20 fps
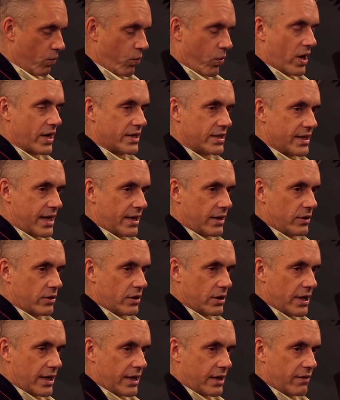What does that
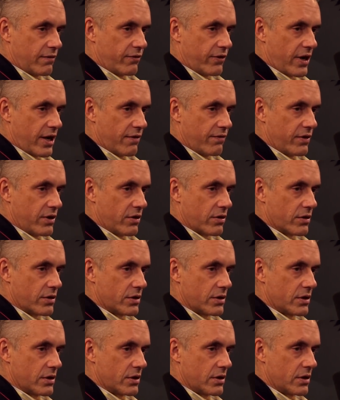look like in 5
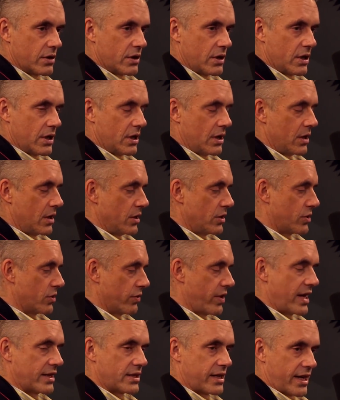years? So
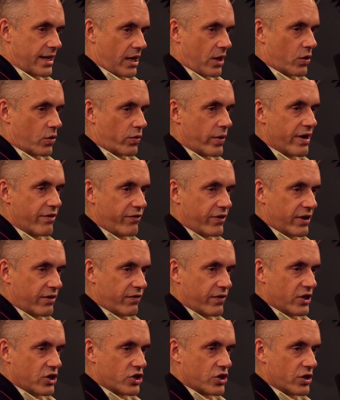that's like a horrific
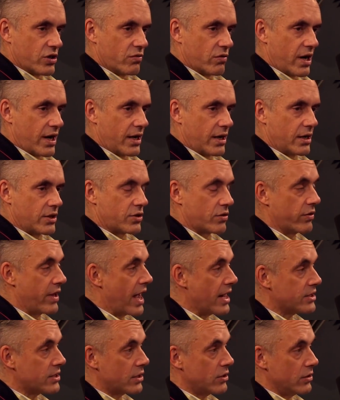vision, right? And so
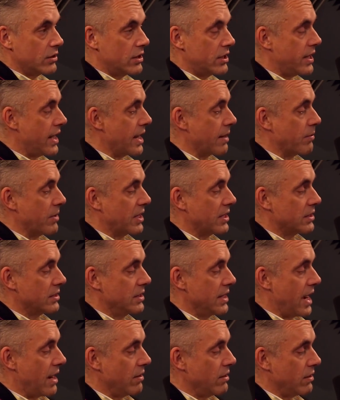that's a good thing, because
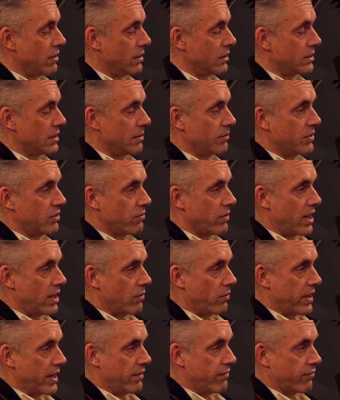now you got something to run
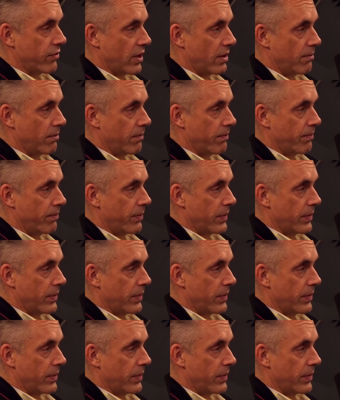away from.